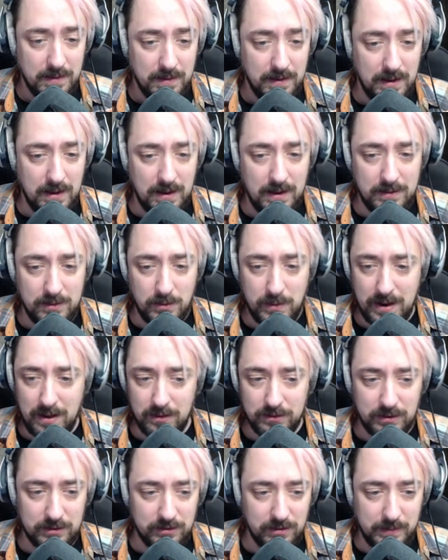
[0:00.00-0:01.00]
No matter how long
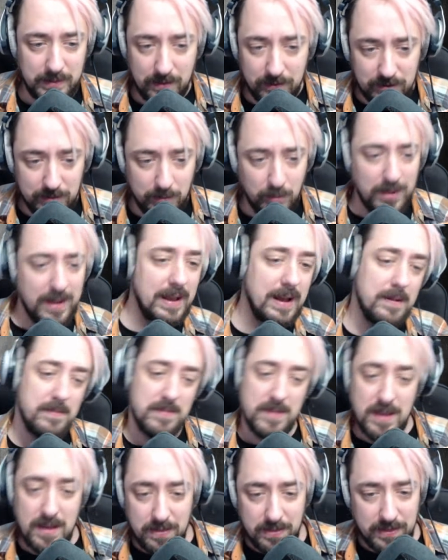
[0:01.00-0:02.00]
it takes to be there every step of the way, yeah.
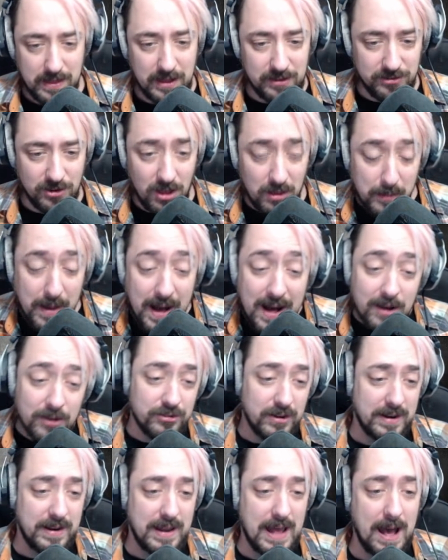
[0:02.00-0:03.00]
That's all that matters
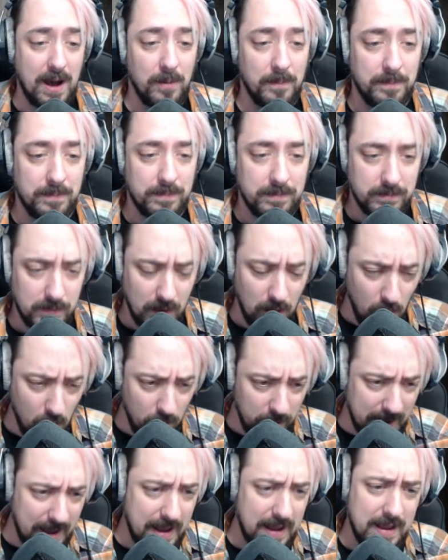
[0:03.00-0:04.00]
right now.
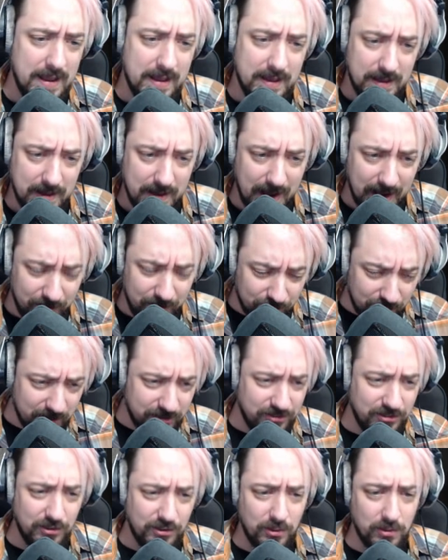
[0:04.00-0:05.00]
Okay, I
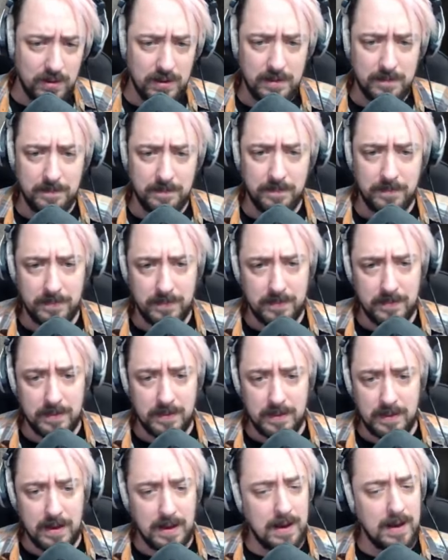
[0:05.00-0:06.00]
trust you.
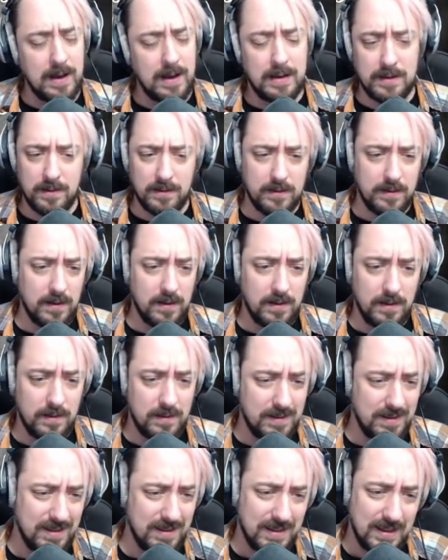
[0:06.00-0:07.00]
I don't know.
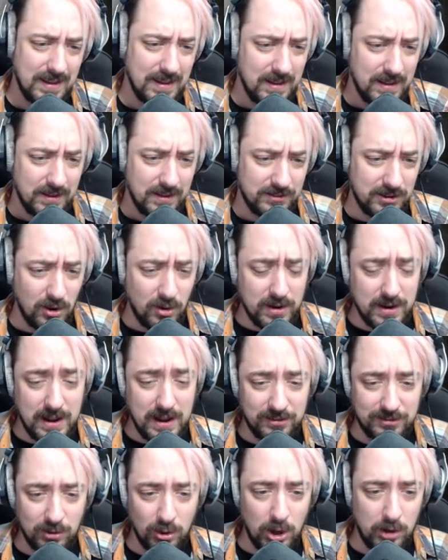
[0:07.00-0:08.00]
Sayori and I
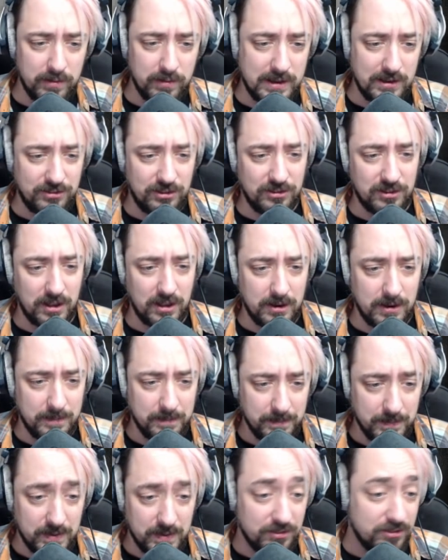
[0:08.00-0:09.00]
slowly release each other.
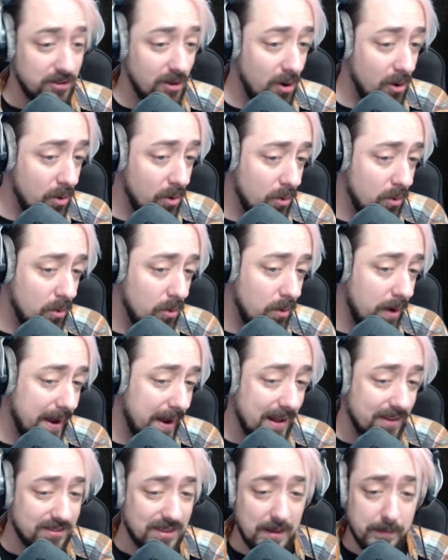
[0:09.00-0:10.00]
So, I
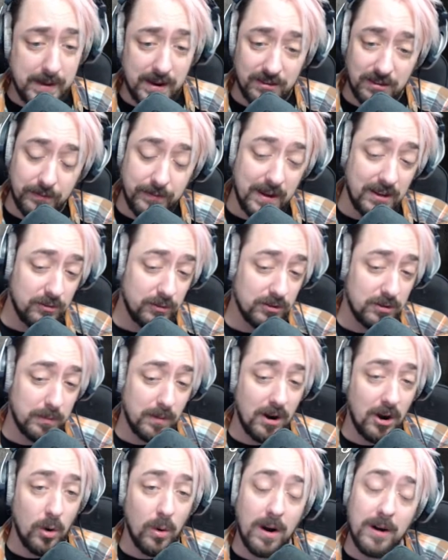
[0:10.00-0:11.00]
guess that makes the festival
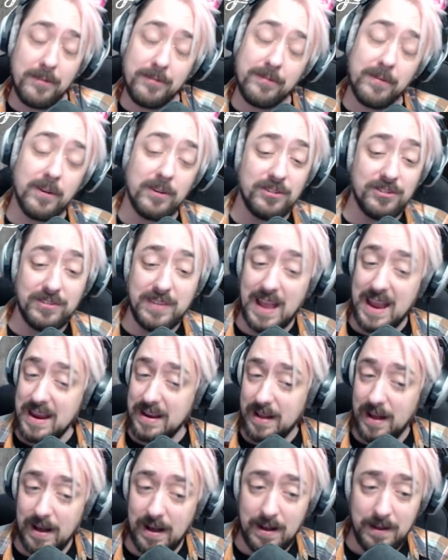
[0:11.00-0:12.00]
tomorrow our first
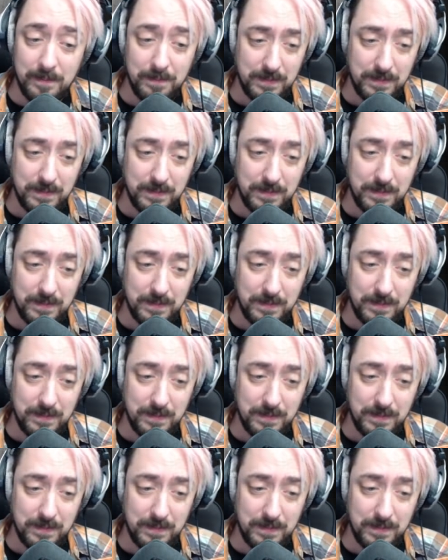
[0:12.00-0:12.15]
date, huh?